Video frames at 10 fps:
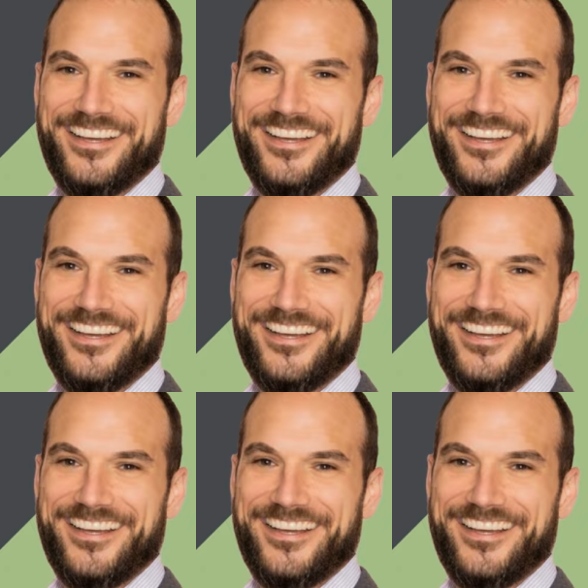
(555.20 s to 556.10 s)

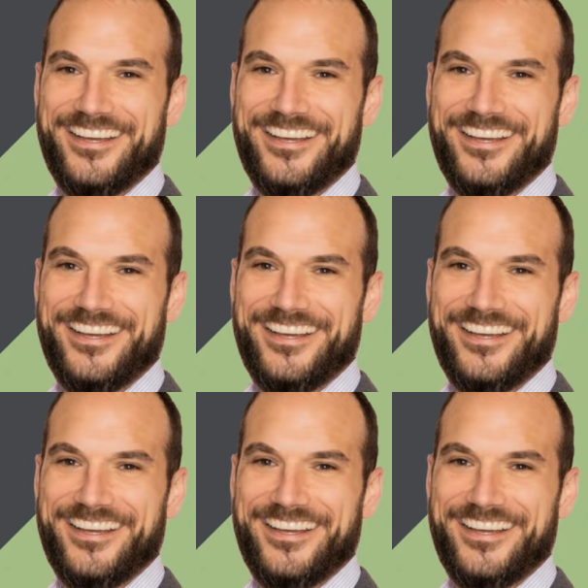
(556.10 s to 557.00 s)

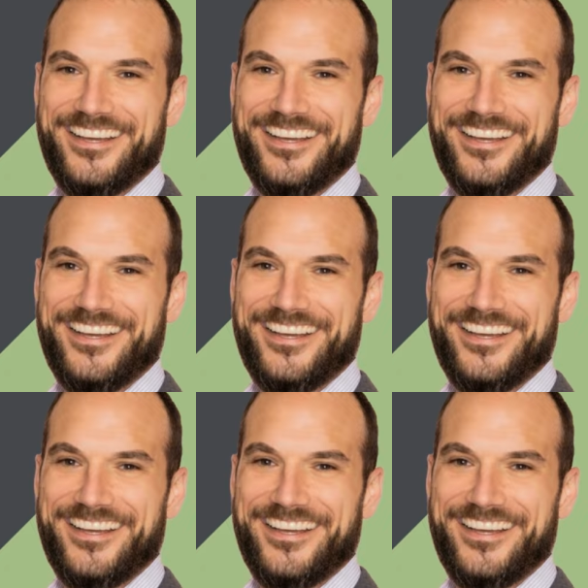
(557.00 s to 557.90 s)

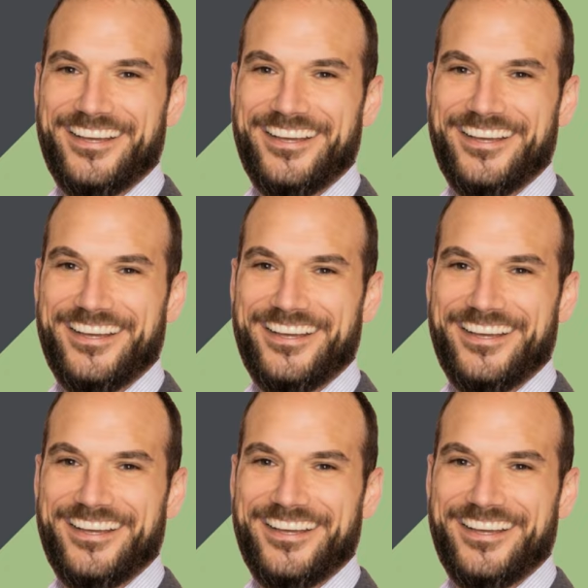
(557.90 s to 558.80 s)

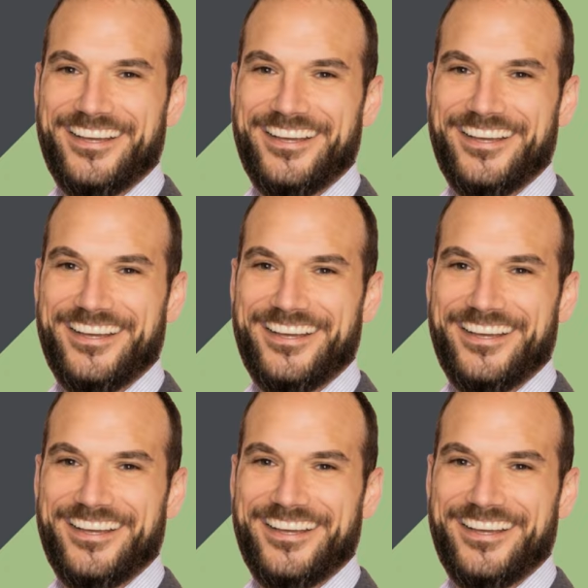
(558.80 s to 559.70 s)

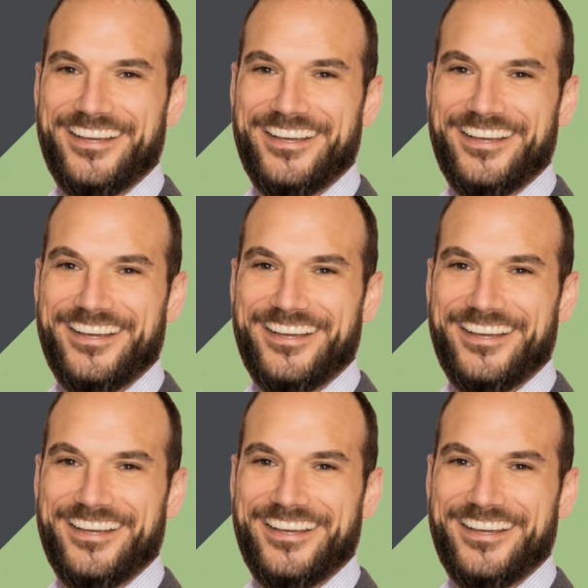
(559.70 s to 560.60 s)

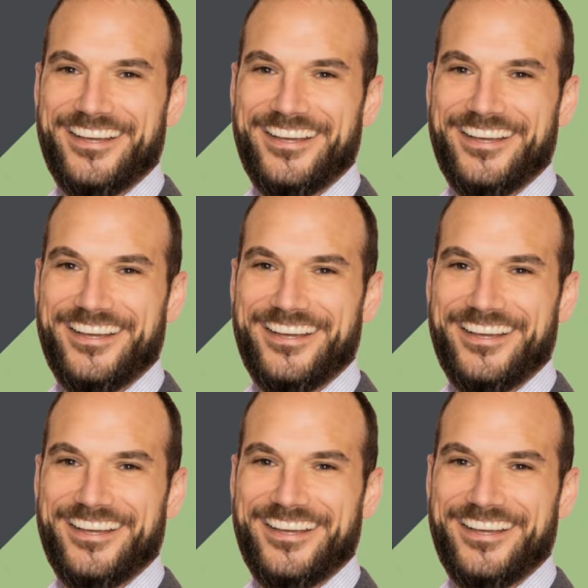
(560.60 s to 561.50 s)

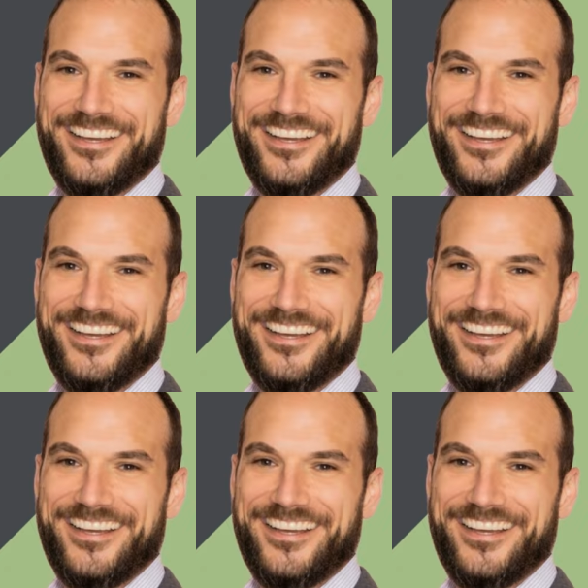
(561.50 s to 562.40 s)

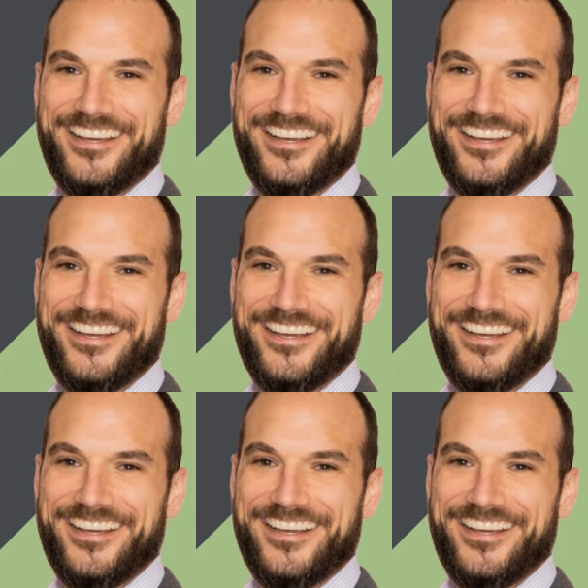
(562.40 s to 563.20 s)
The face doesn't move, so there is nothing to read.